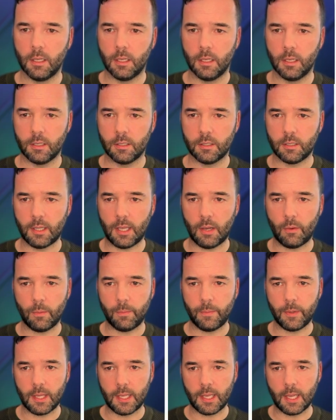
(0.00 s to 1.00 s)
So that would
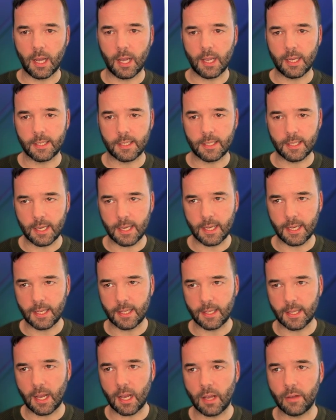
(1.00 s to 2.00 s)
be the
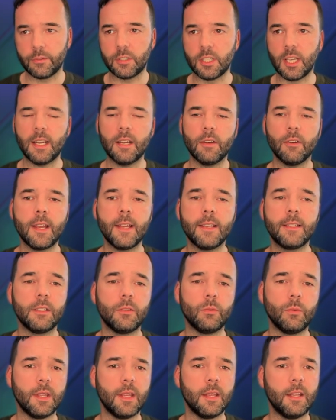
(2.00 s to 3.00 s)
ID that I've
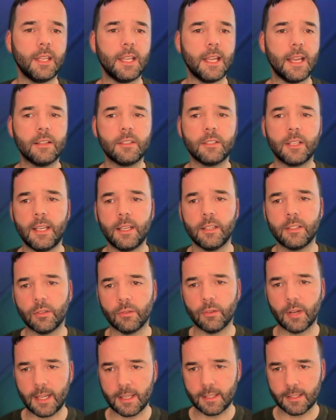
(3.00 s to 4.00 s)
generated within the
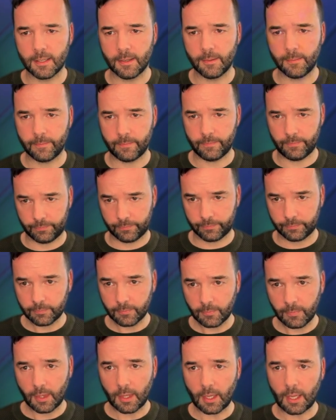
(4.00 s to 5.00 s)
iterator.
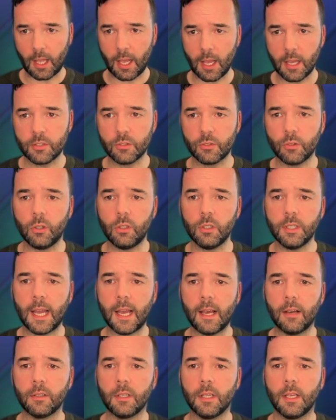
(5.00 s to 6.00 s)
I scroll
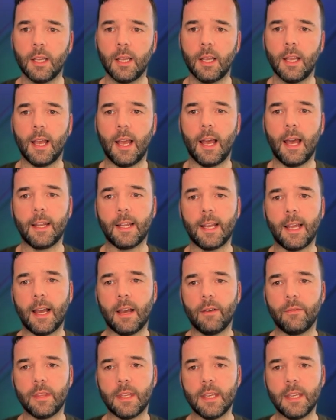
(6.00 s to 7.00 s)
down and I
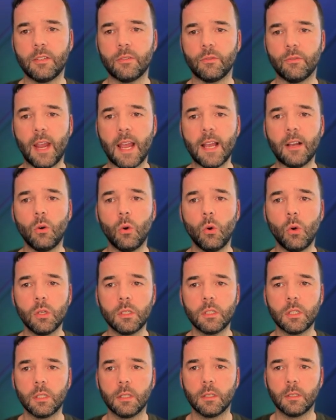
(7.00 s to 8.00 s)
have this
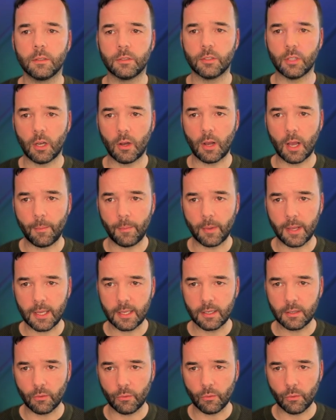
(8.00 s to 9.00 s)
record. So I'm
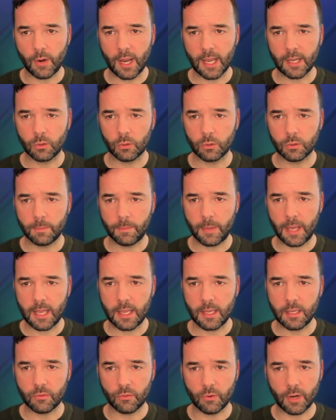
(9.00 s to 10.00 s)
in record
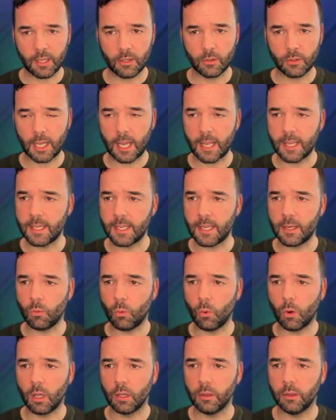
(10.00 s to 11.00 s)
page, record ID
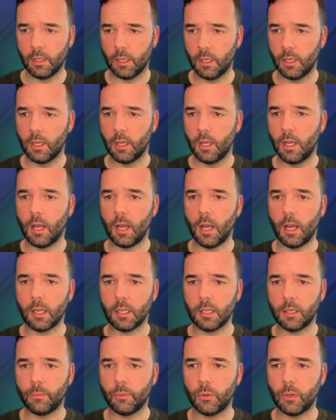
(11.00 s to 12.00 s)
1. I'm
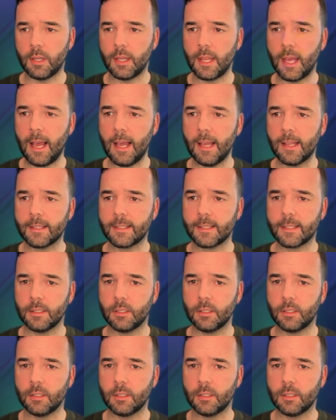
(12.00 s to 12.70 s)
going to put that